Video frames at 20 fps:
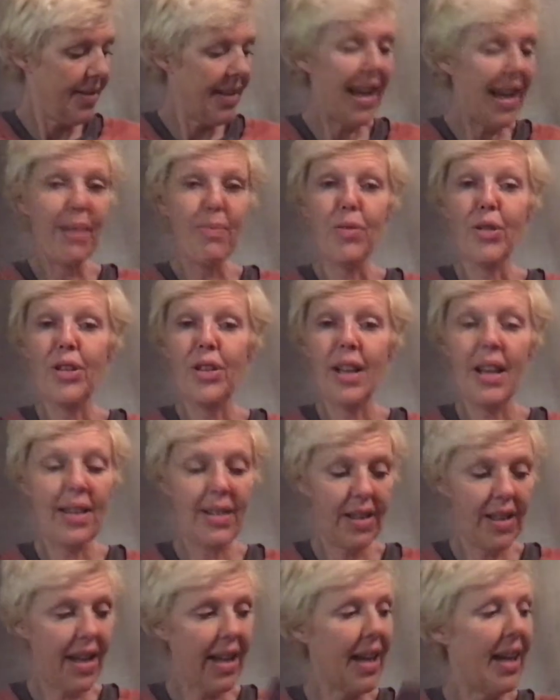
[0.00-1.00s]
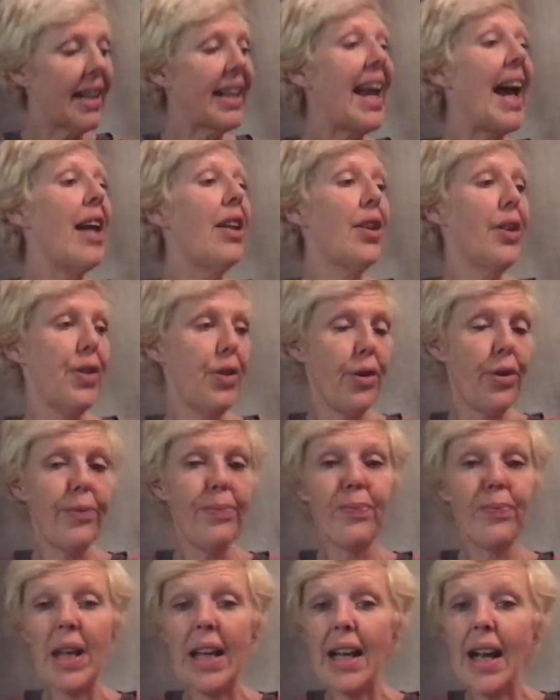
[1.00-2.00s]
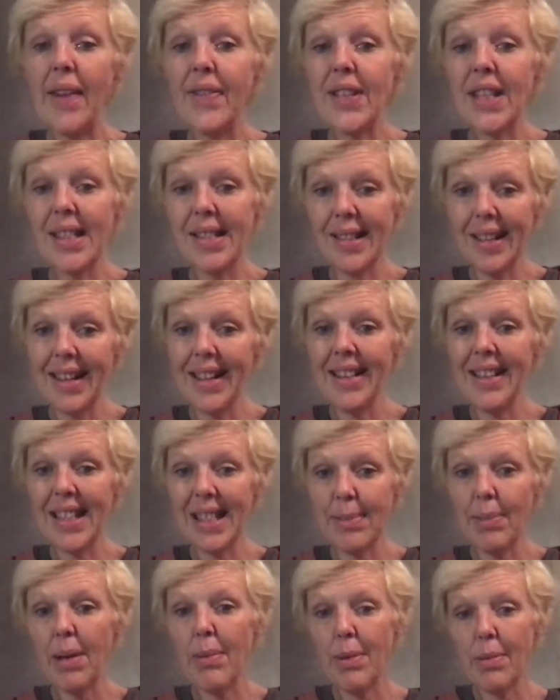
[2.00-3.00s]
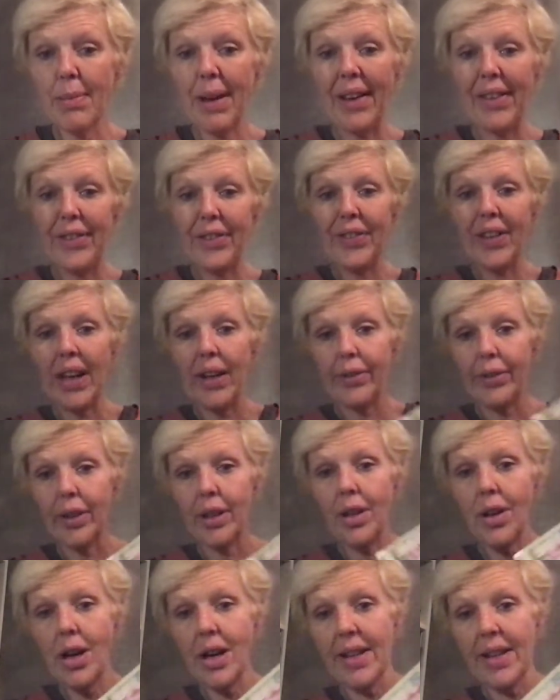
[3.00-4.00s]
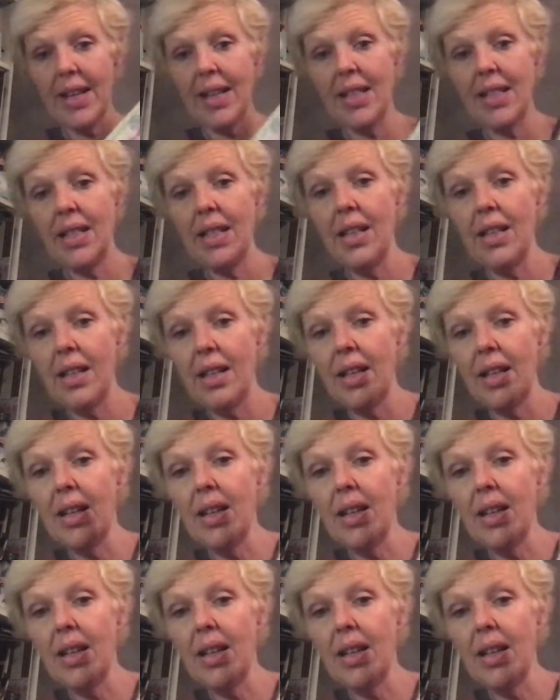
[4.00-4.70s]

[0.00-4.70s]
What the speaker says: April Calendar. And I've decided this might be my favorite Authentique.